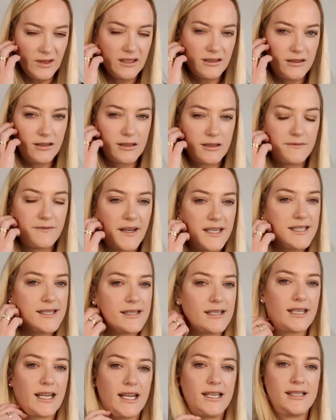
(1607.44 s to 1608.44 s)
The defense
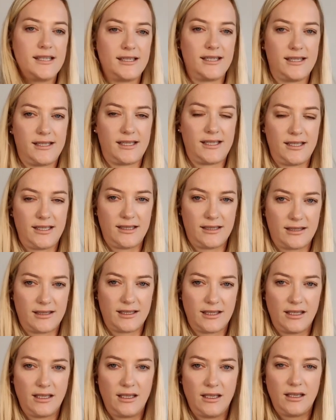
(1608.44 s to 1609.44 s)
against disease.
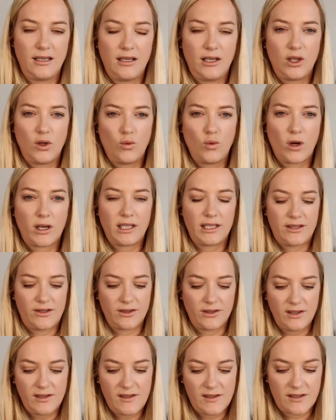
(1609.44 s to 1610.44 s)
What it
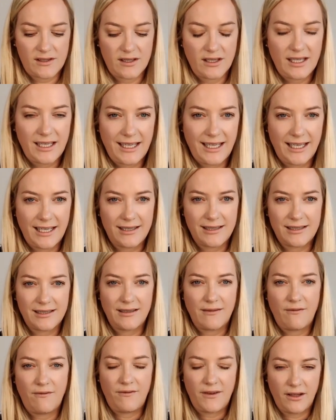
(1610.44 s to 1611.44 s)
does, it
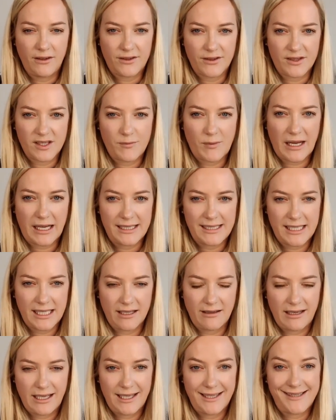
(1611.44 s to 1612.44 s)
filters
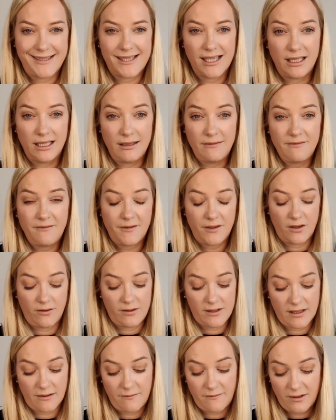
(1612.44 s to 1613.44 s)
bacteria. It's the lymph nodes
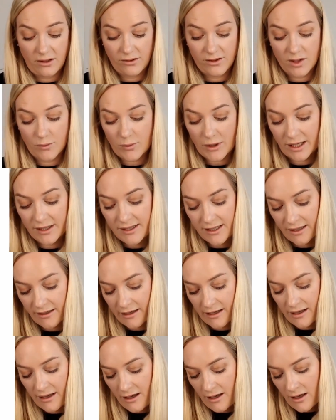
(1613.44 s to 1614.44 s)
that filter bacteria,
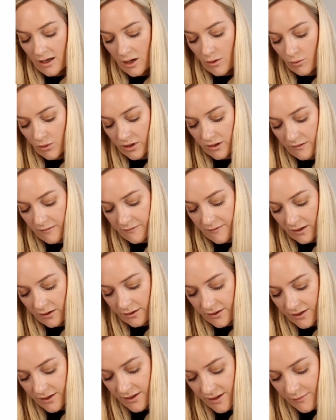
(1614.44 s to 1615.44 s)
but it
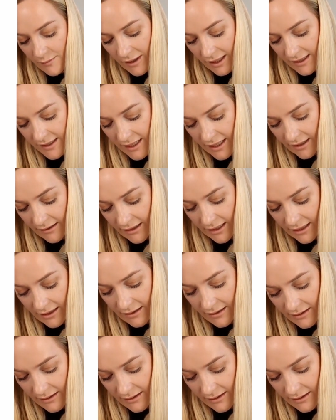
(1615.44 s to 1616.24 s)
filters bacteria.